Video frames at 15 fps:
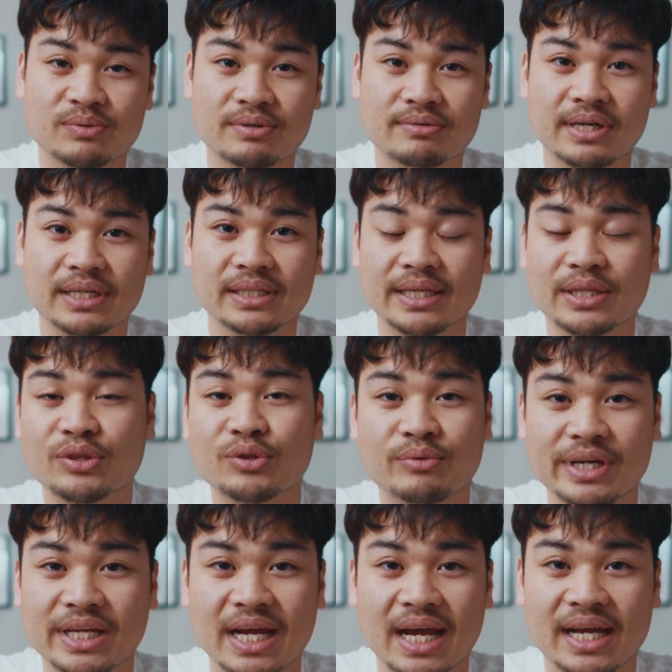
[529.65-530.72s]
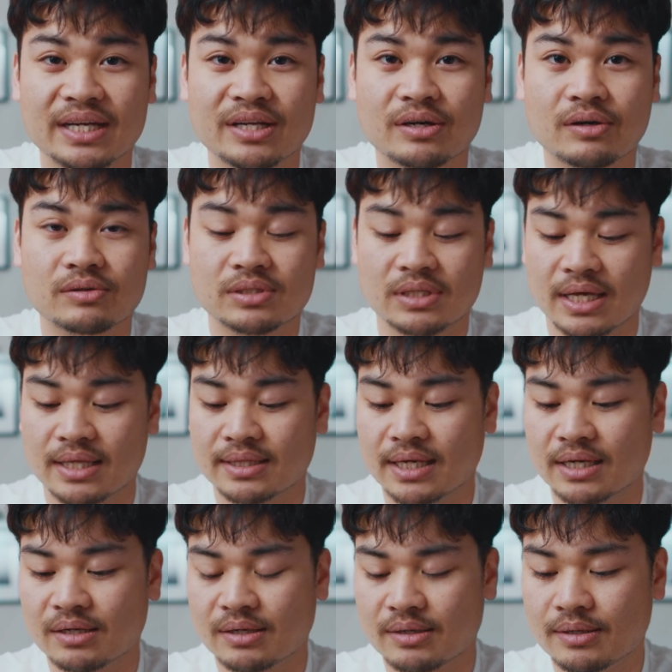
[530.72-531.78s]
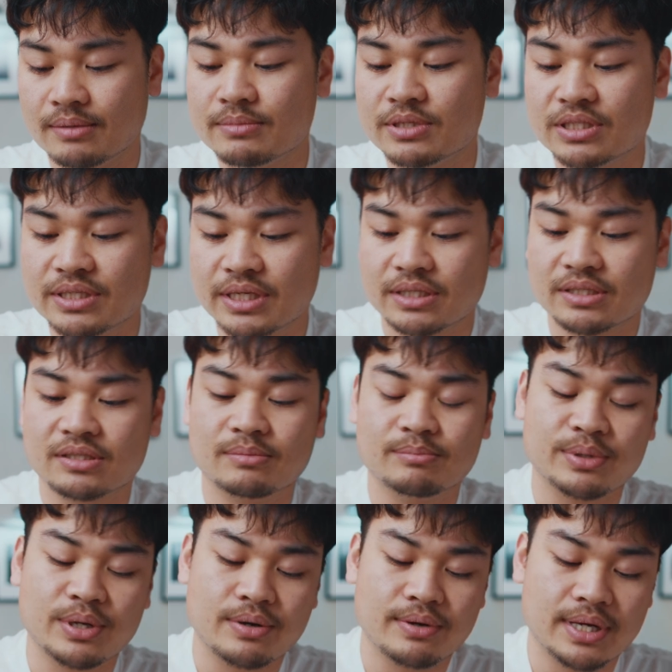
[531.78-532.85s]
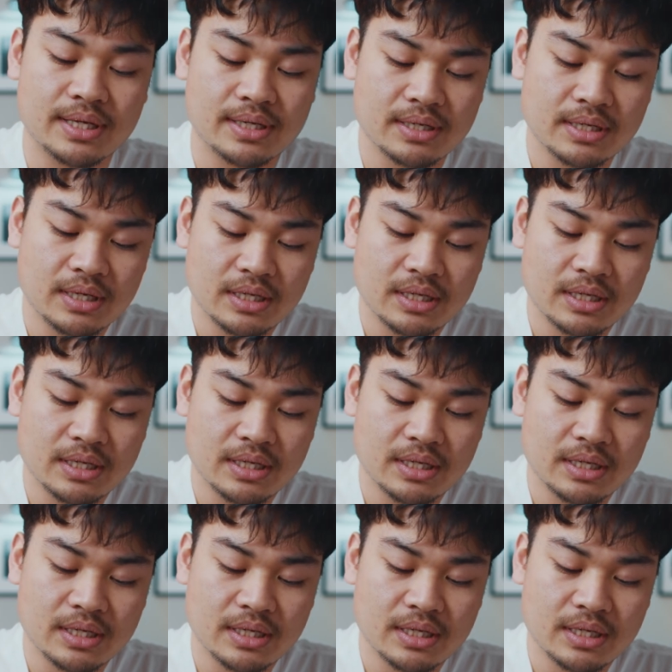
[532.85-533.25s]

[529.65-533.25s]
We were running like 3 Kaidos and then 6 Boa.